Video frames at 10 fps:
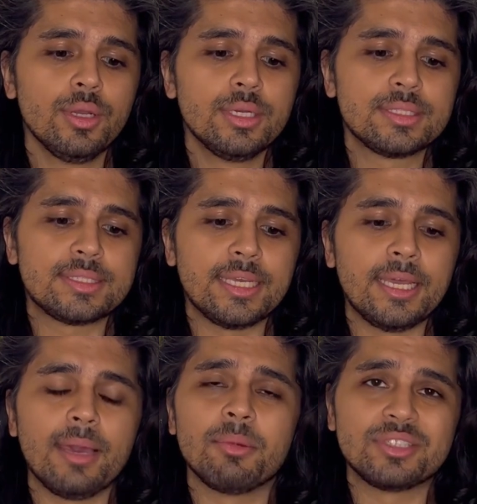
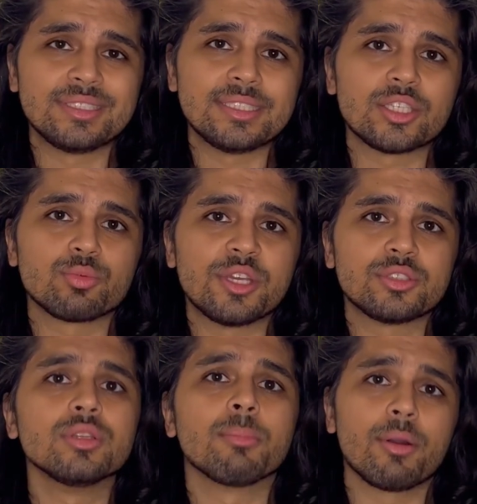say emergency
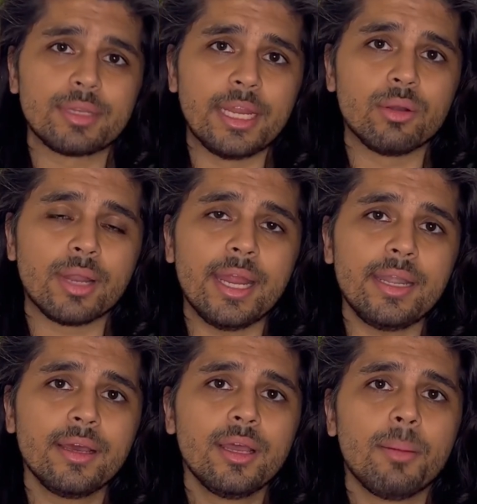situation about keto
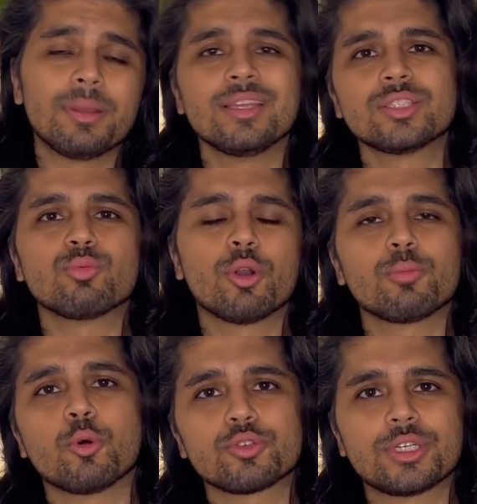diet, but they just want to
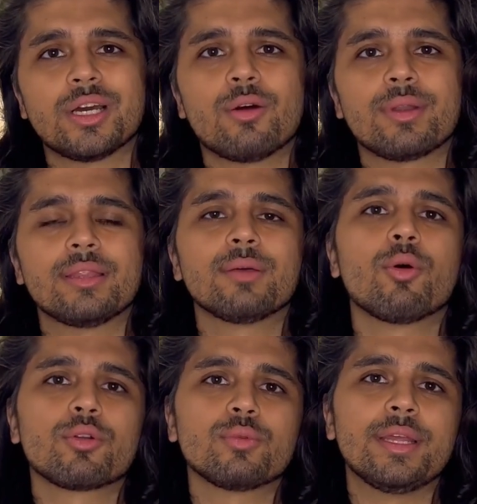post it out and they
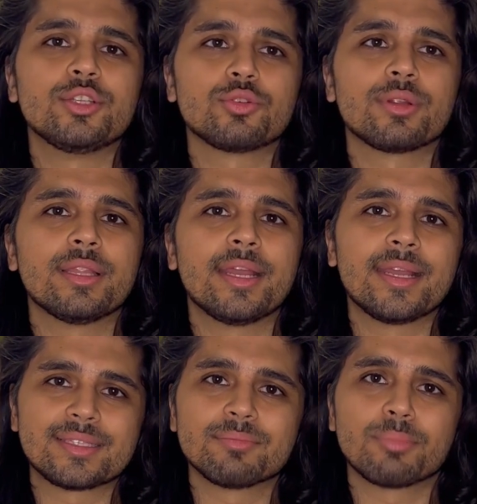want to ensure that they
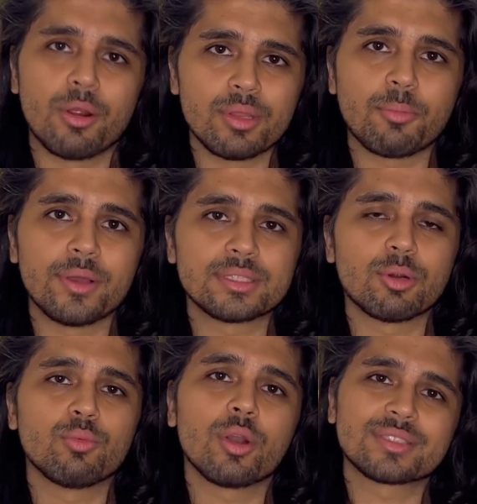get some brownie points
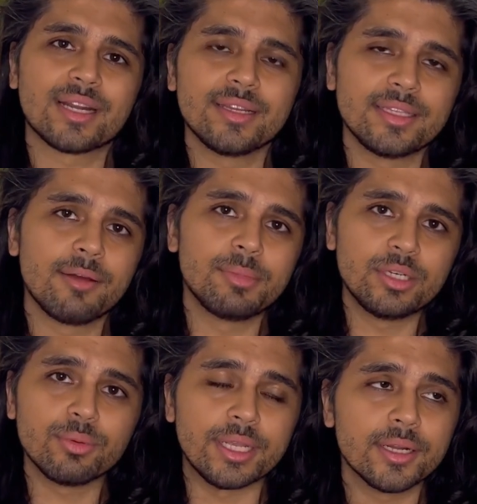about what study they have been
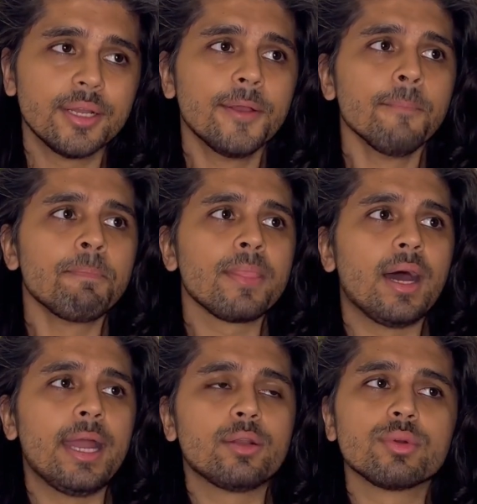doing.
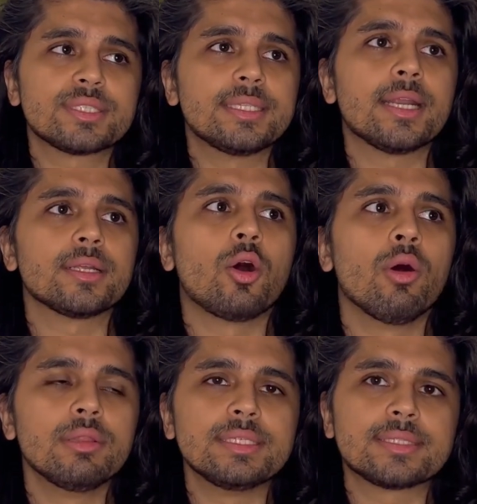I don't say that
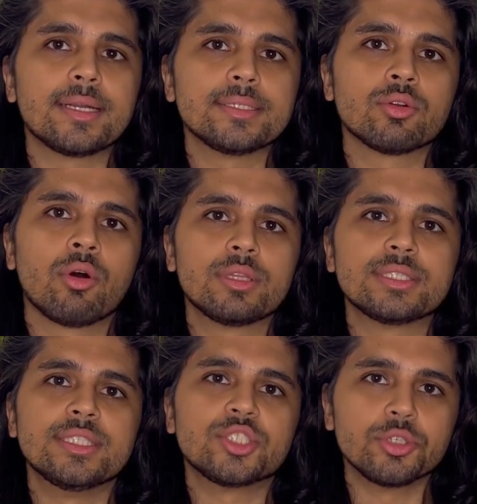all these studies on all these
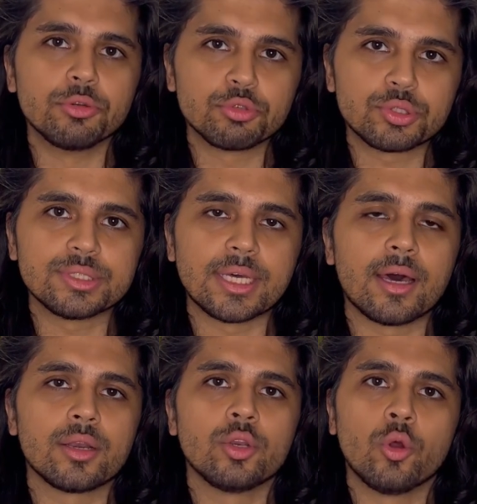institutions
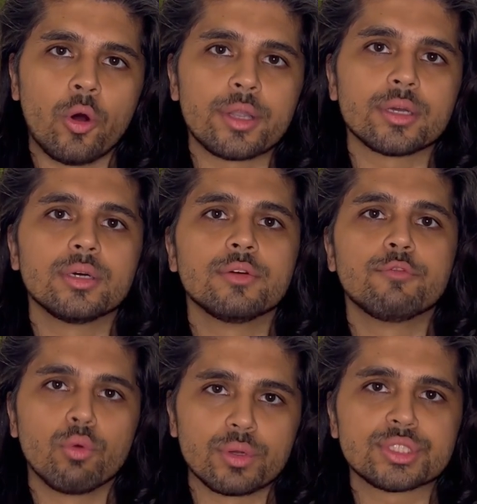are not
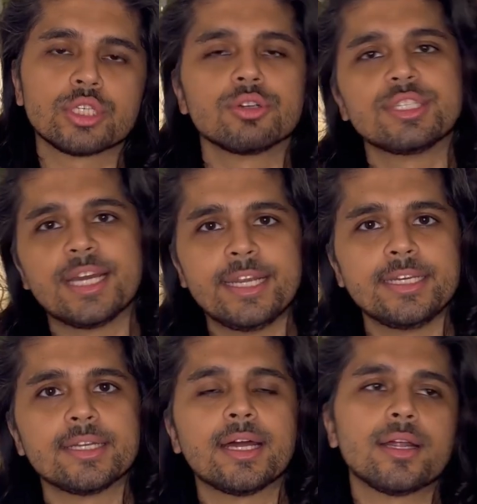focusing on the
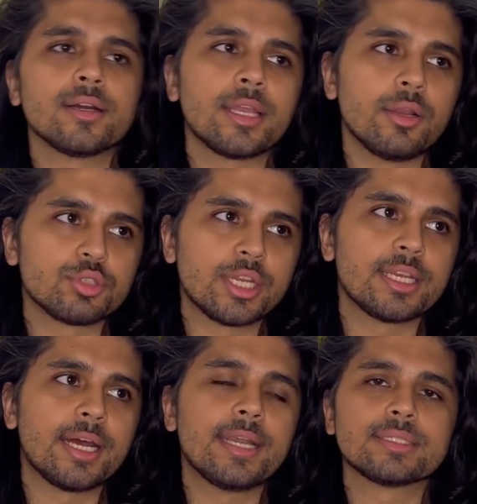idea that a ketogenic
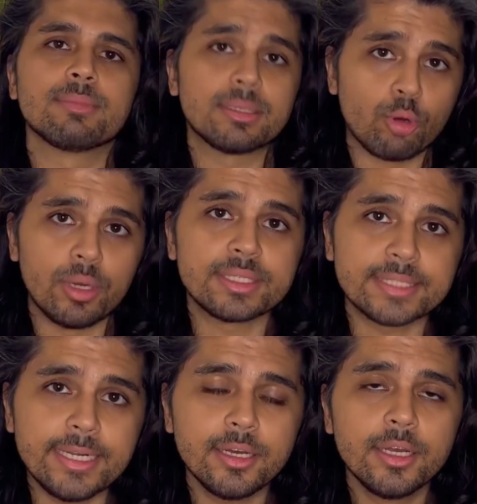diet is a metabolic state,